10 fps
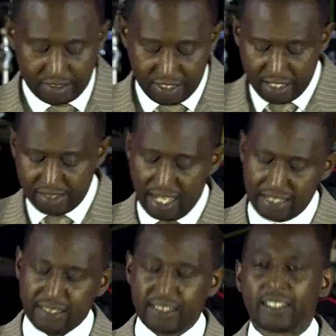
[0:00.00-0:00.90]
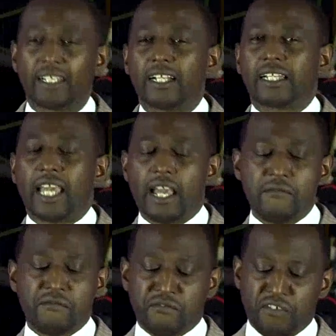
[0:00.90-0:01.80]
Jesus
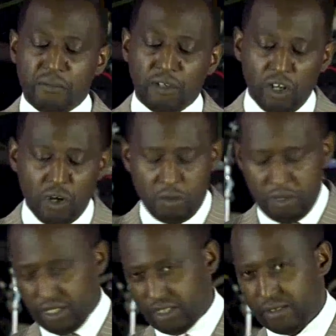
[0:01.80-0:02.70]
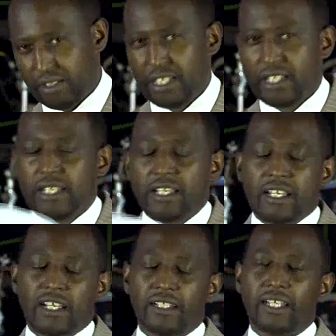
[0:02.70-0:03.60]
came from glory.
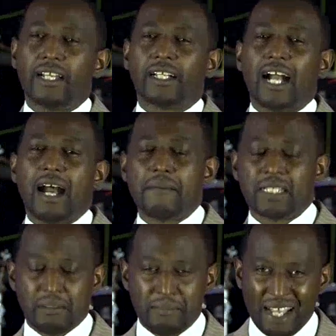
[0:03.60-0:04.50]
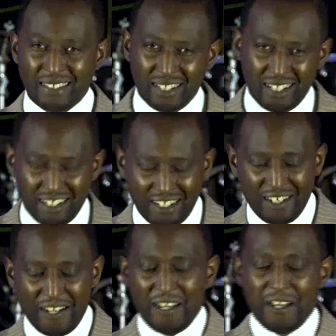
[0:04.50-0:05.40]
He didn't come as a master,
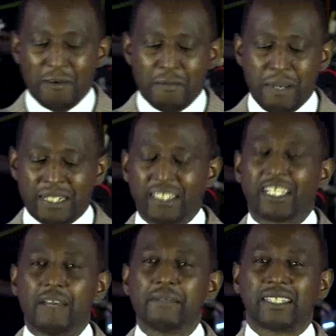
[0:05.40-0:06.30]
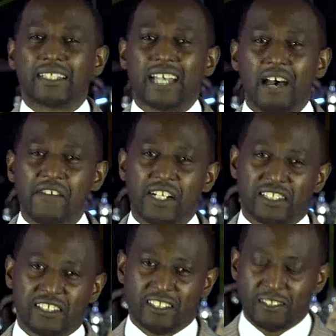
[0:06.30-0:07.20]
but he came as a
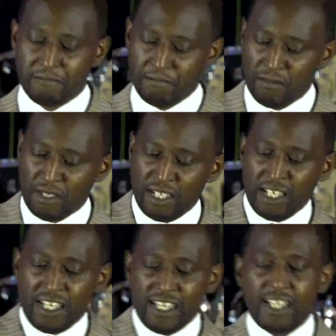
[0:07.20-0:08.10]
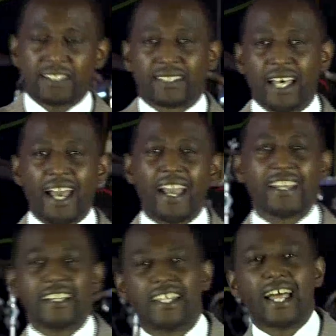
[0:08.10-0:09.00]
servant. He
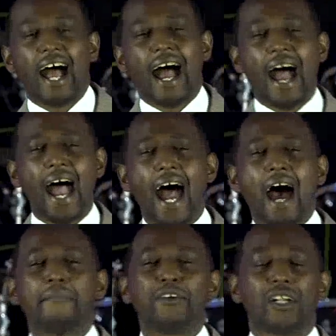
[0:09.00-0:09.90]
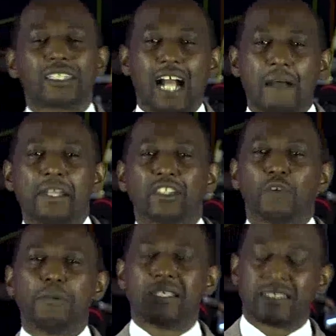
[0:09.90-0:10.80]
said, I am not coming
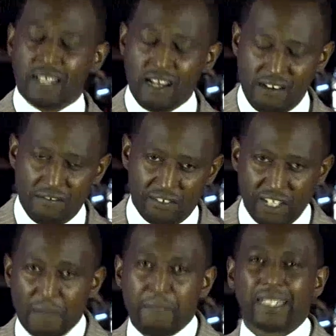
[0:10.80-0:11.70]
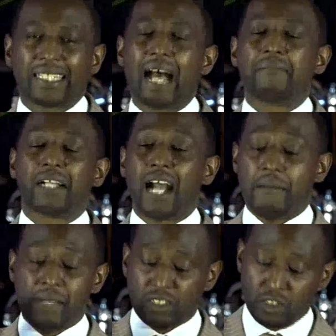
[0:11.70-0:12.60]
to be served, but I'm
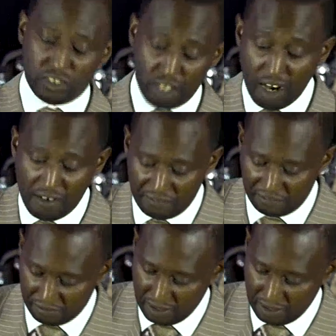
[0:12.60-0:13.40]
coming to serve.